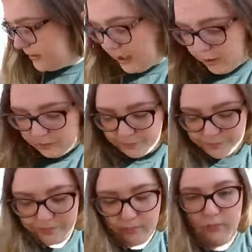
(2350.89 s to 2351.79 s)
So
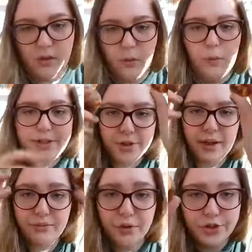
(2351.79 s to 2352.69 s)

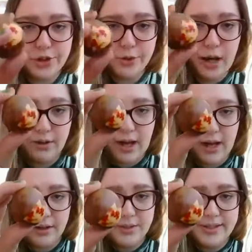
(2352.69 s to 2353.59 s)
once you have your 2
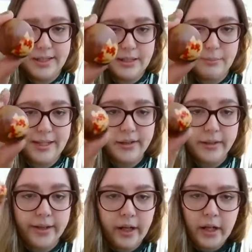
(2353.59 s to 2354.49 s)
avocado seeds
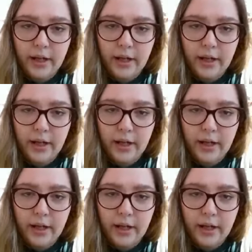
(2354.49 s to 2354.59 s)
peeled,